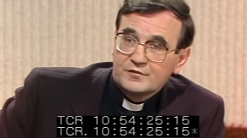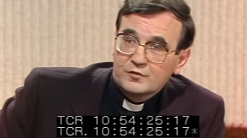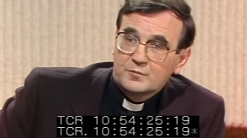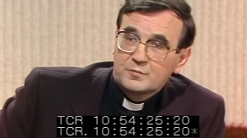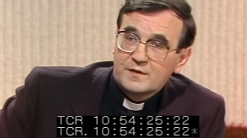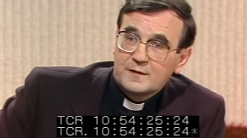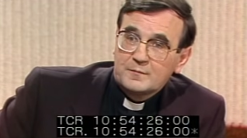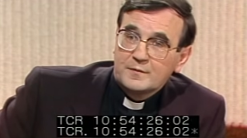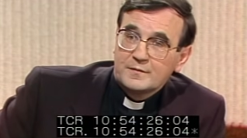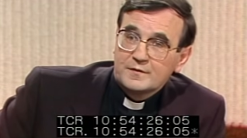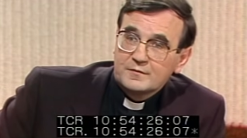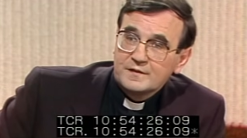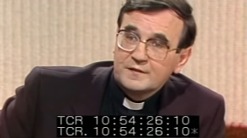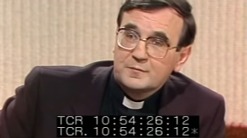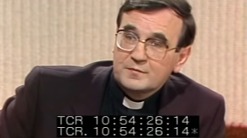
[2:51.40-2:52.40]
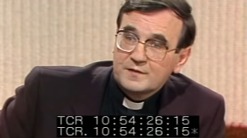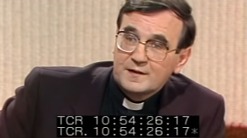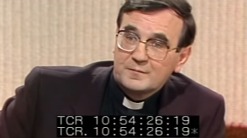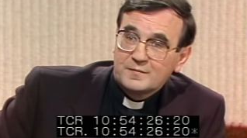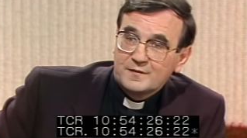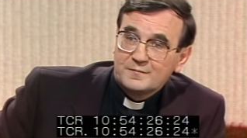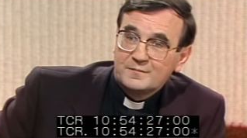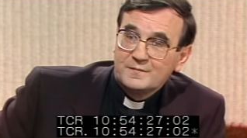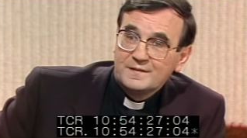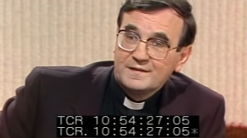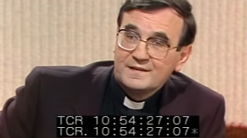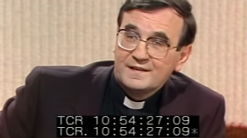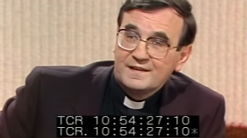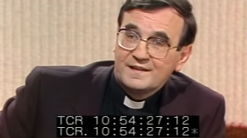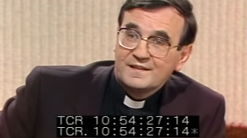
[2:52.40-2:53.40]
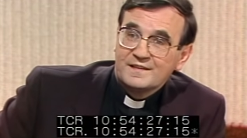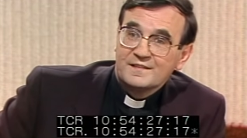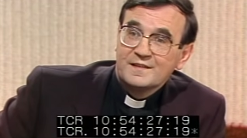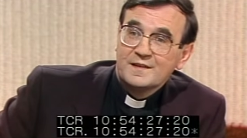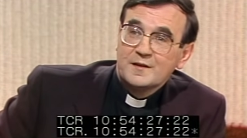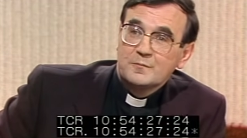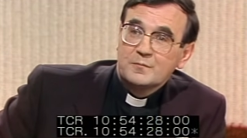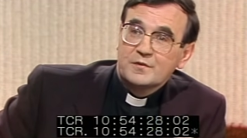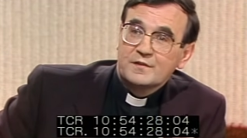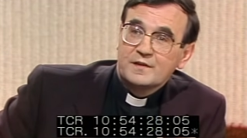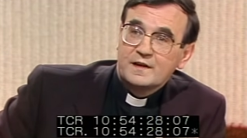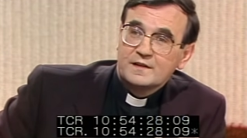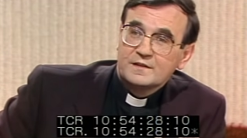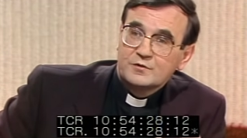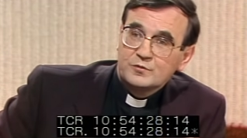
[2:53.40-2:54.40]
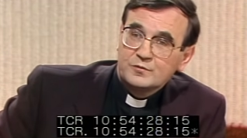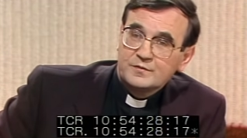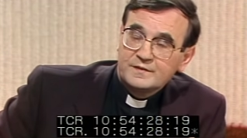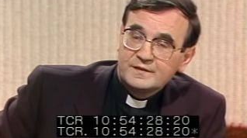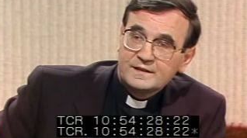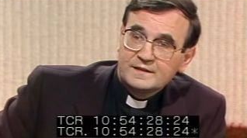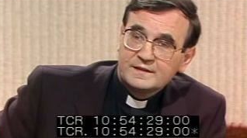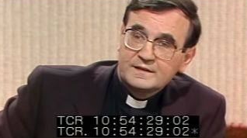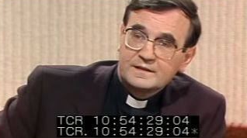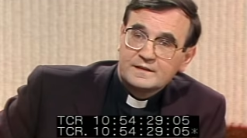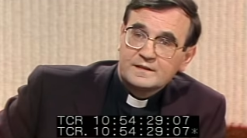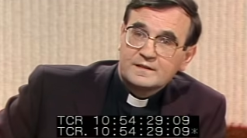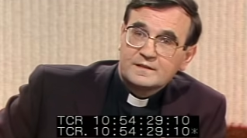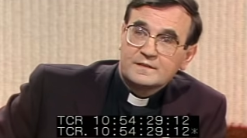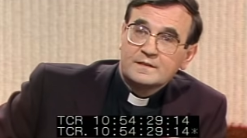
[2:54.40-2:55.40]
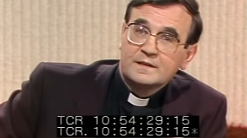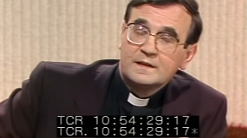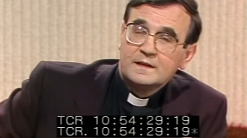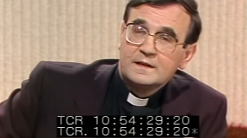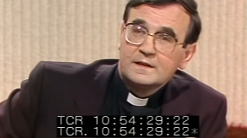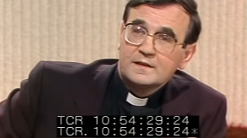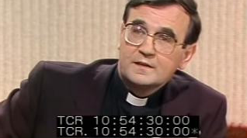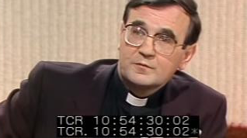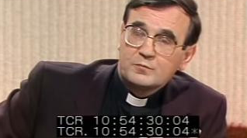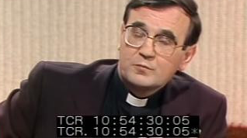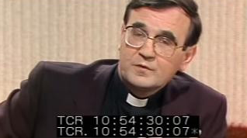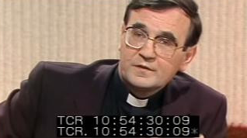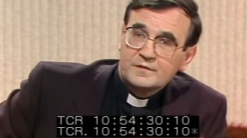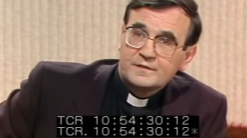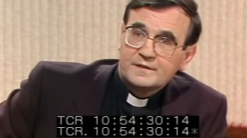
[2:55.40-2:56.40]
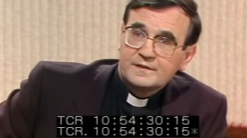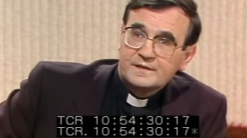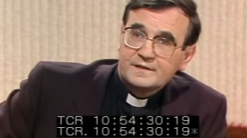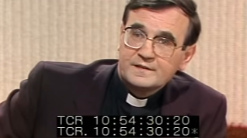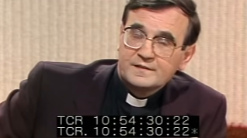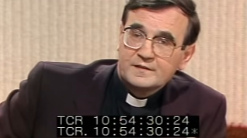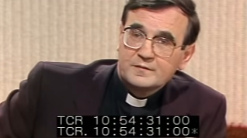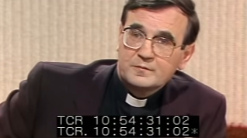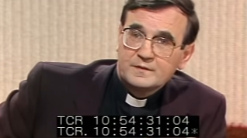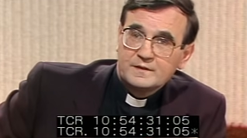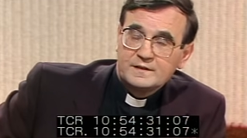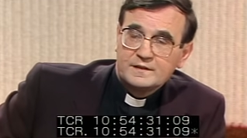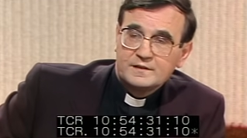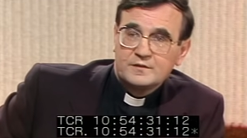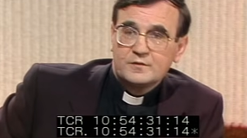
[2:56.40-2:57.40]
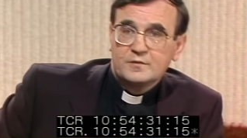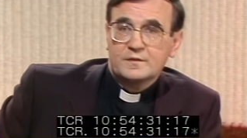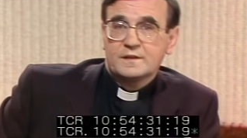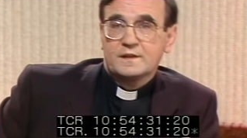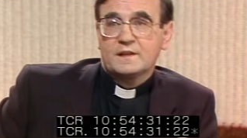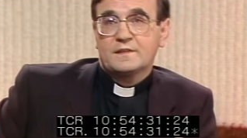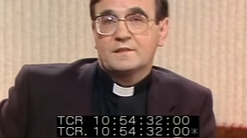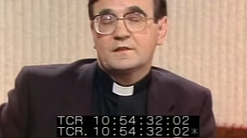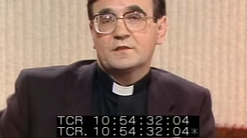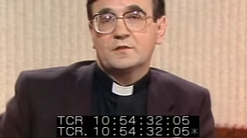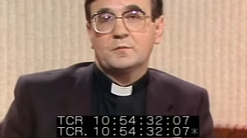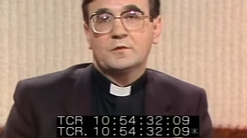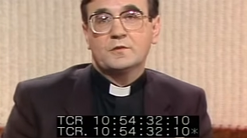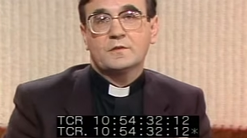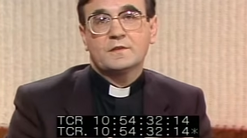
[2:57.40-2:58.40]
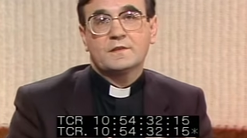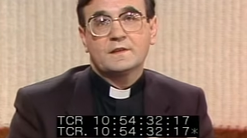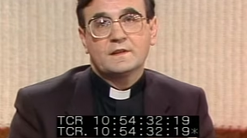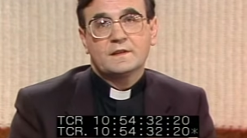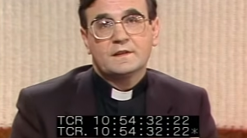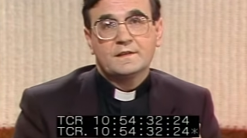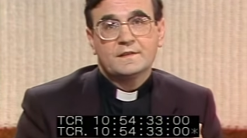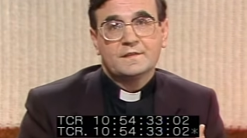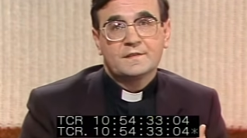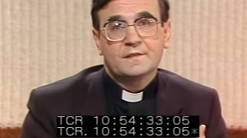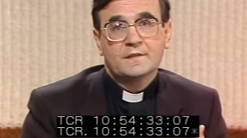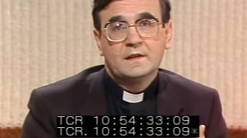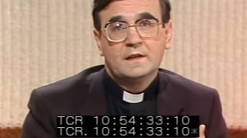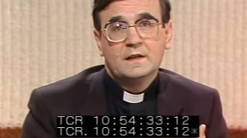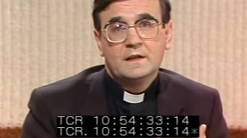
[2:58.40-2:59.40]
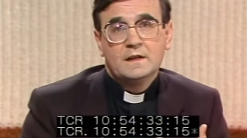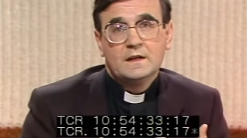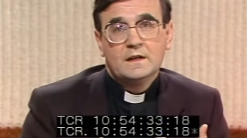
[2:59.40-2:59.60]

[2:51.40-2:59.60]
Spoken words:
no problem. There is a problem. But I do think that one of the things that we need to do in the Catholic community is